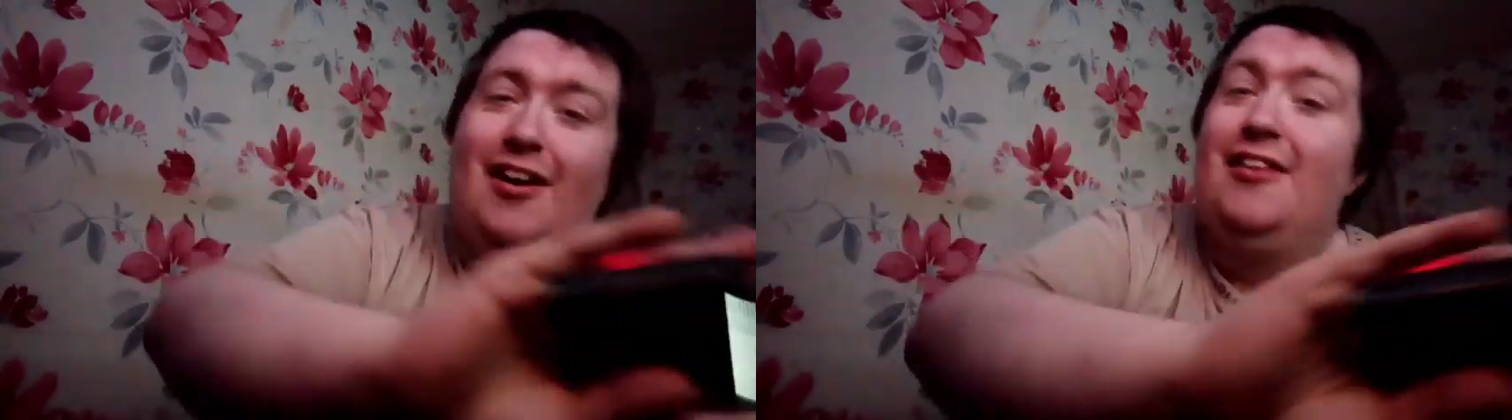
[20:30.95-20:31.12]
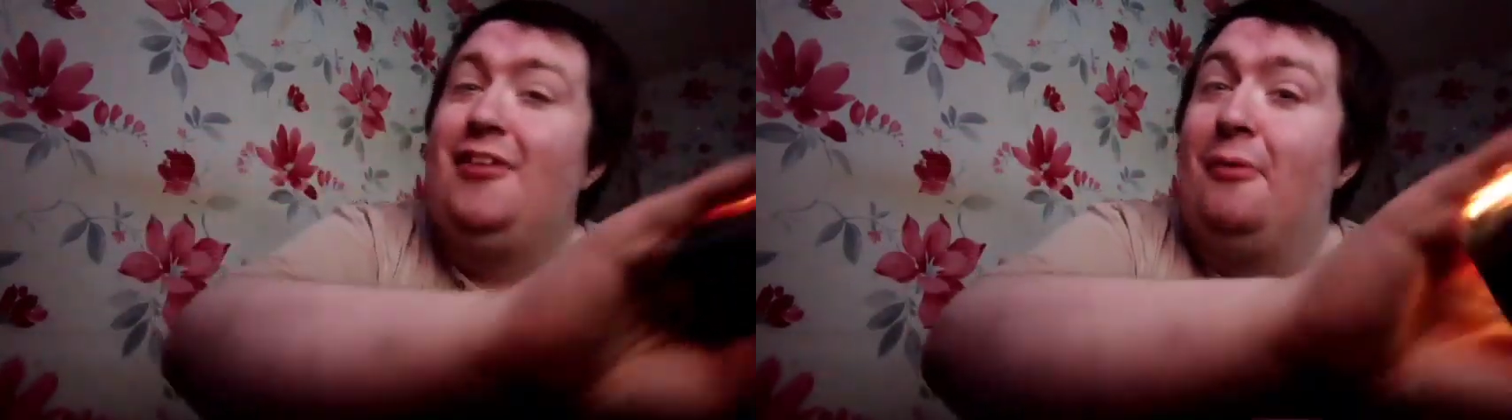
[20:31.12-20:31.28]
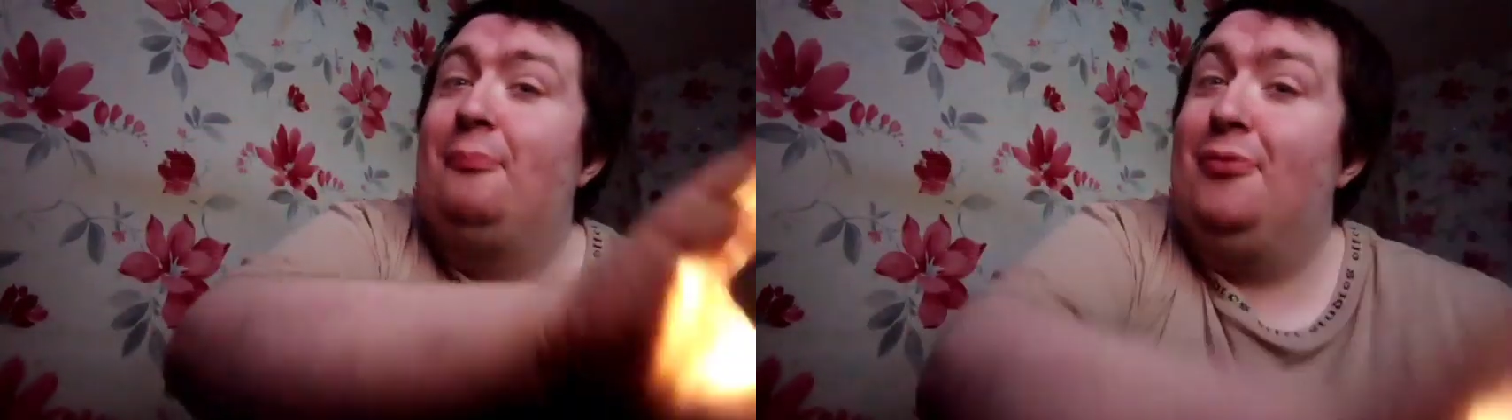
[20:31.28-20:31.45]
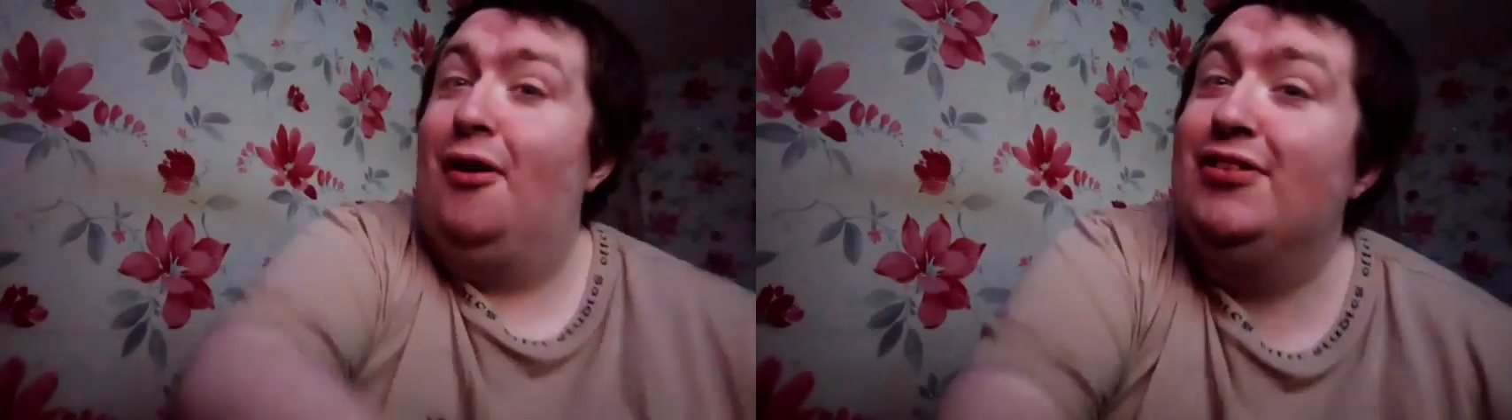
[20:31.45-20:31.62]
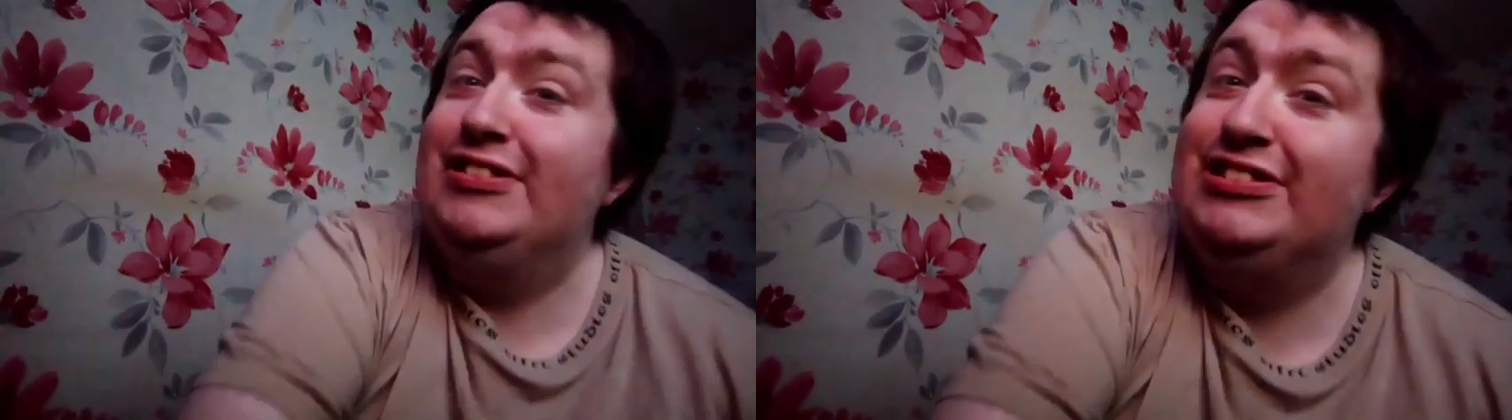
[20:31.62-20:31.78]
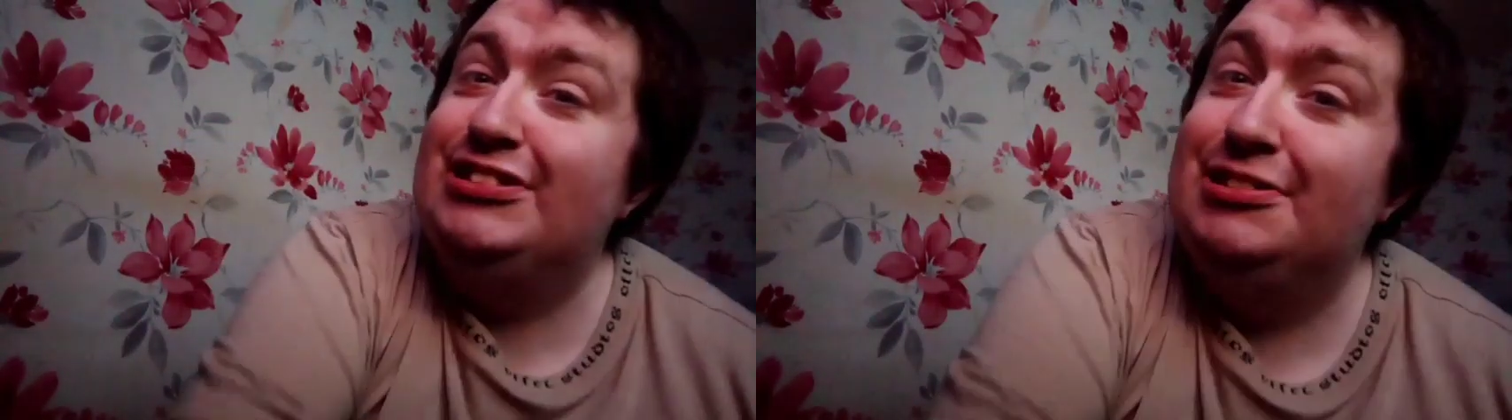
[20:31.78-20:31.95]
not
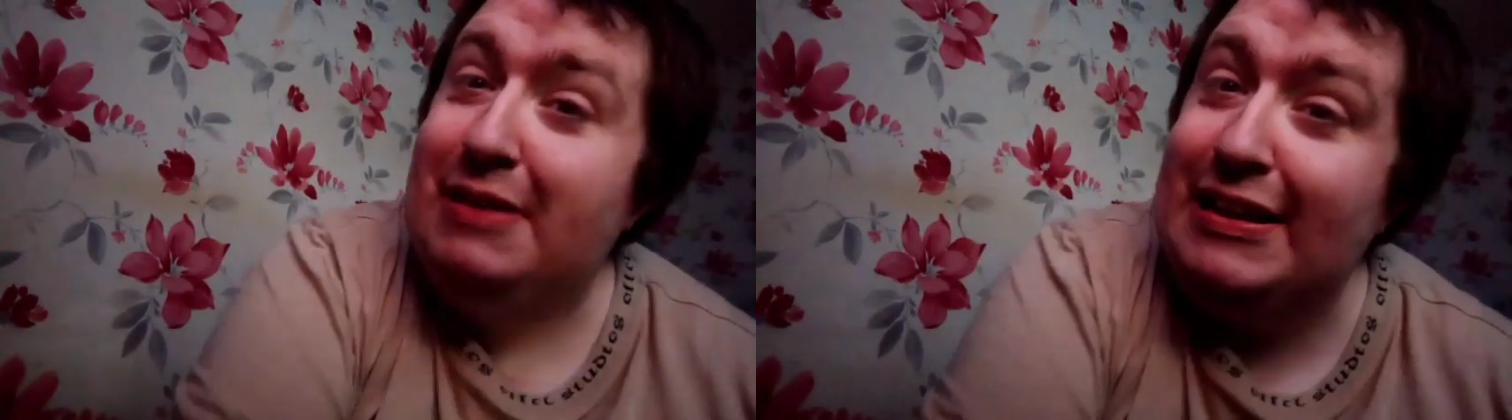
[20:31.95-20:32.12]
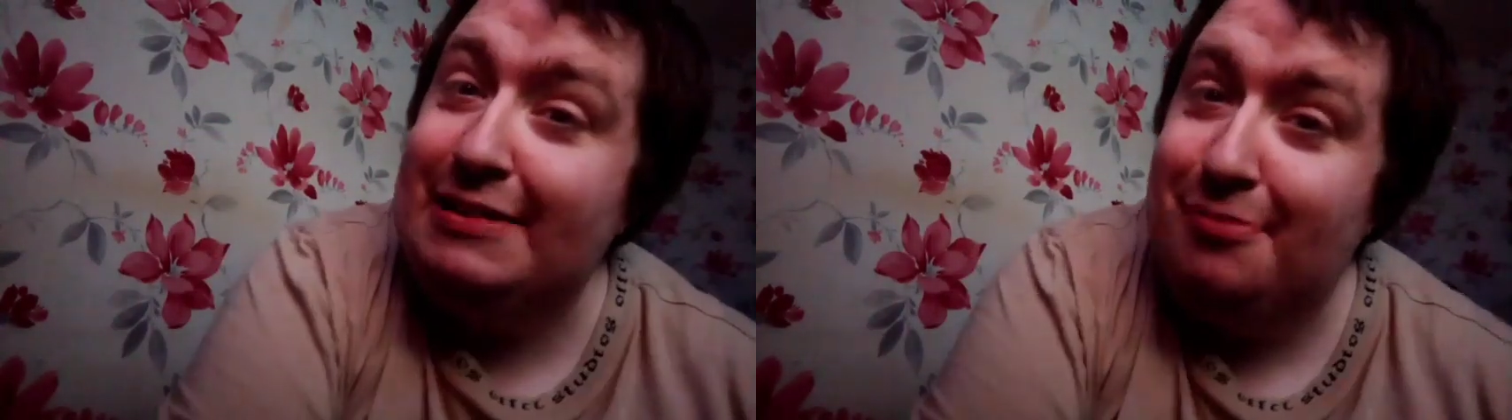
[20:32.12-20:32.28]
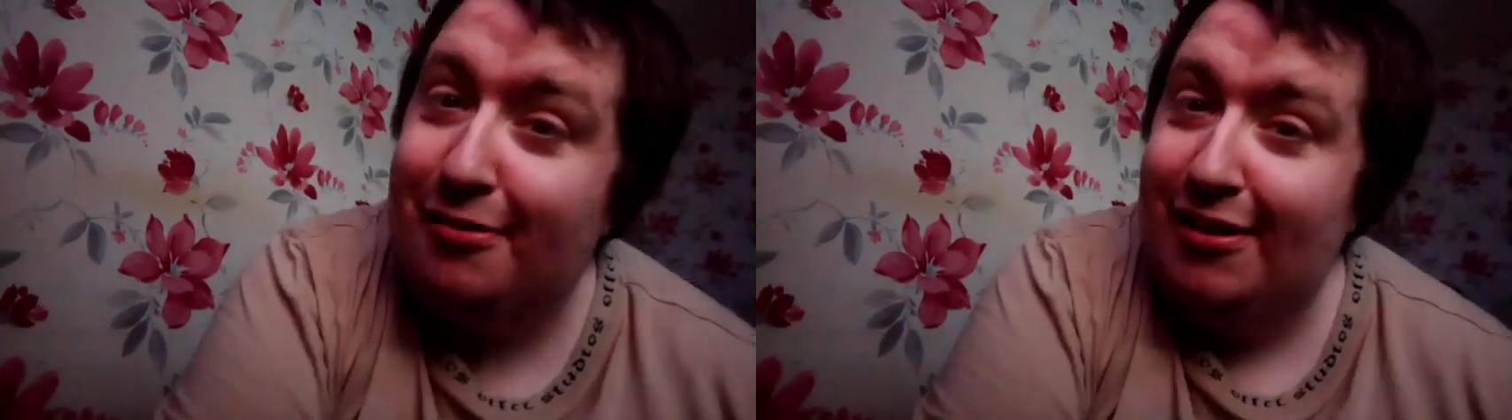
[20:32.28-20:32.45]
blind you people.